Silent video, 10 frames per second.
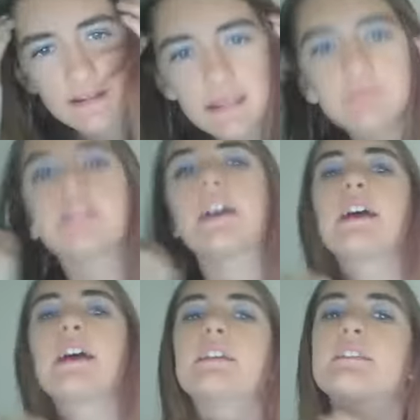I kept that
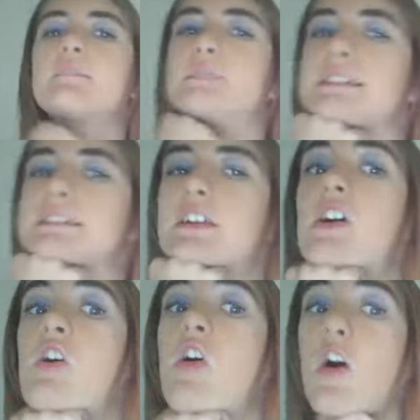A's and B's
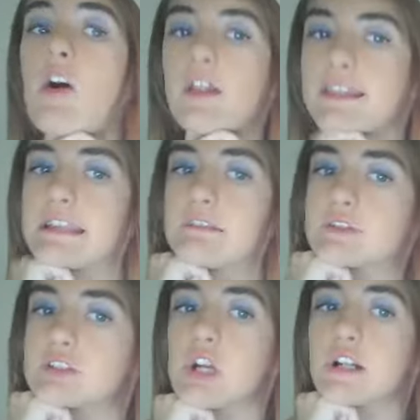on
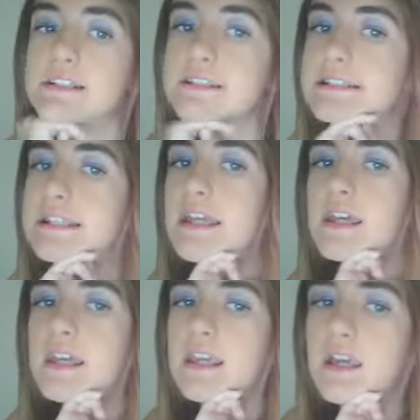language arts
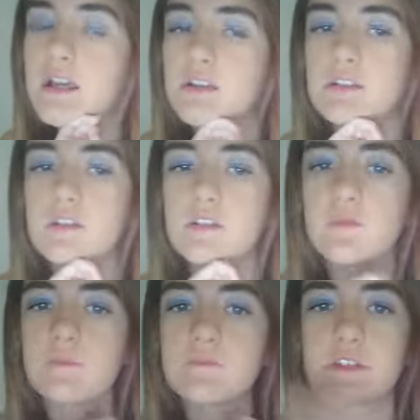and um,